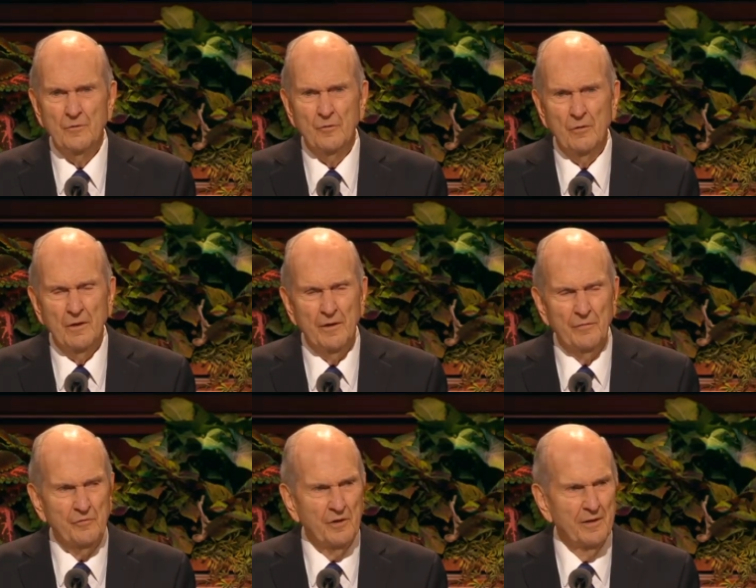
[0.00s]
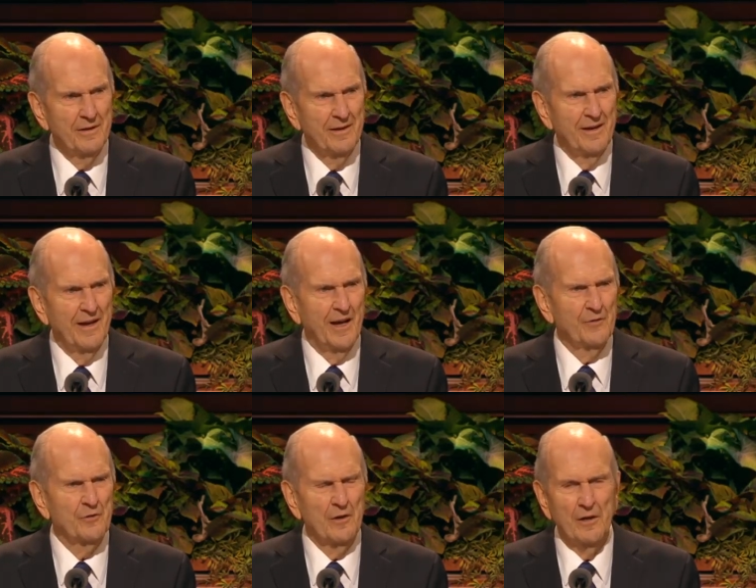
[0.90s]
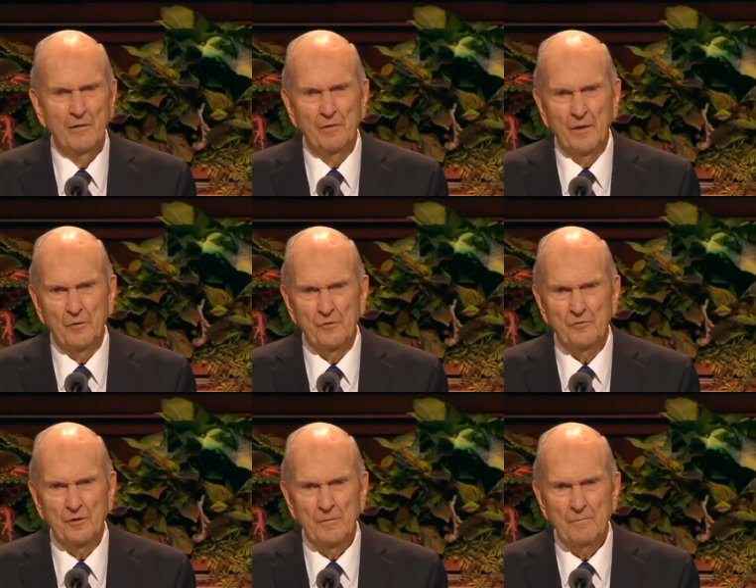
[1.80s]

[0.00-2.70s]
to lift, and to love others.